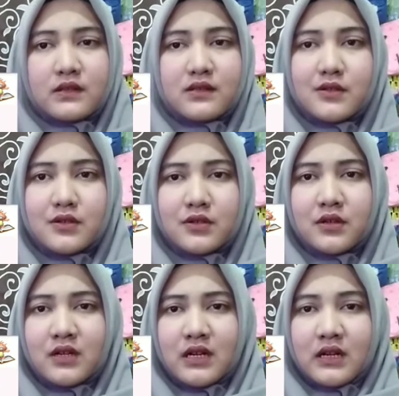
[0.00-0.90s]

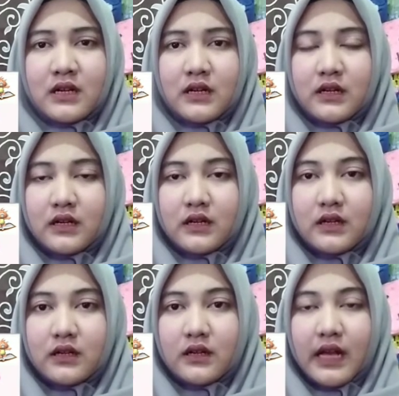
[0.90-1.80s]
so
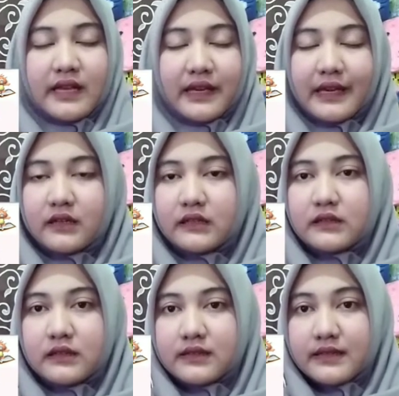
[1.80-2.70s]
I cannot
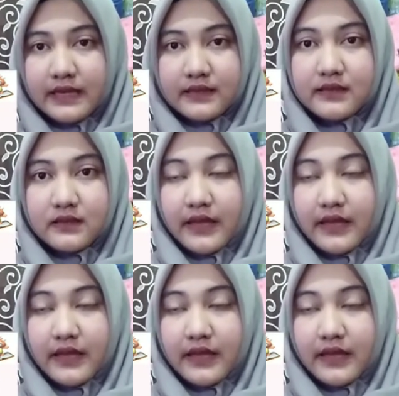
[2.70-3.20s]
assess the